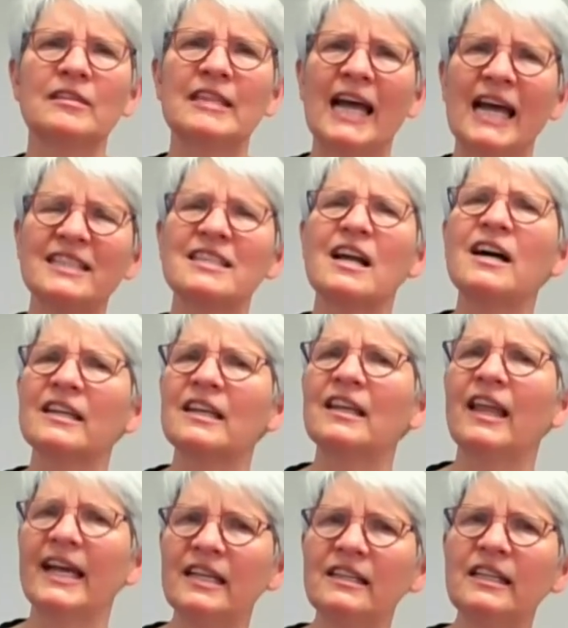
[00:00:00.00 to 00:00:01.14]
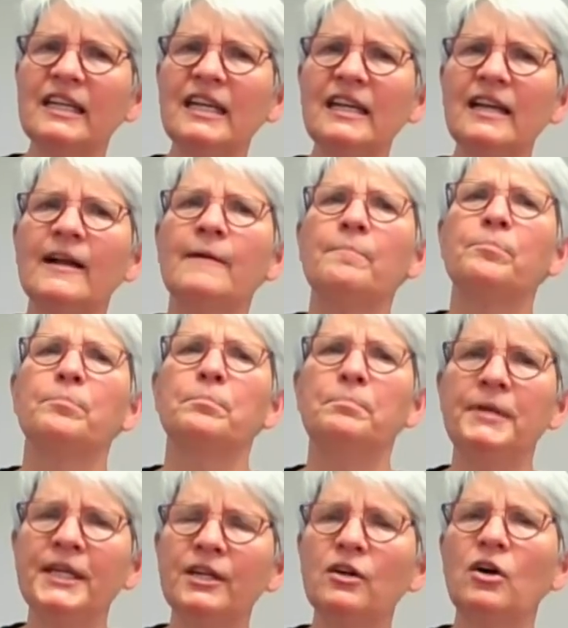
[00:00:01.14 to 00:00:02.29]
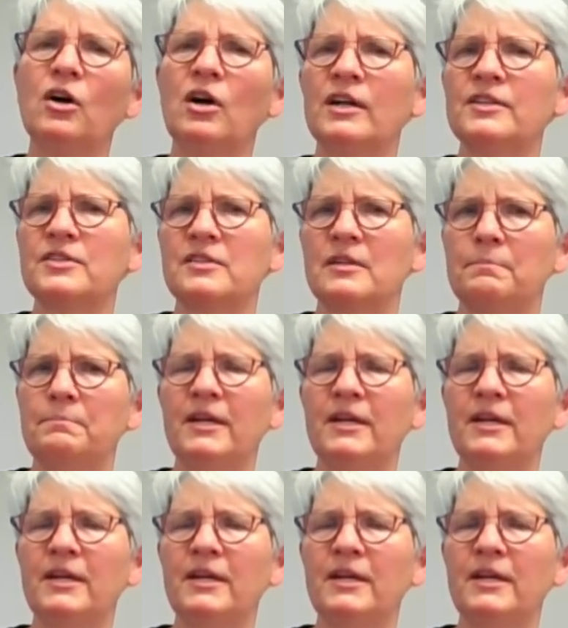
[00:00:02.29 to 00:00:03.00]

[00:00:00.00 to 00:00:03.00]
that's unlikely because the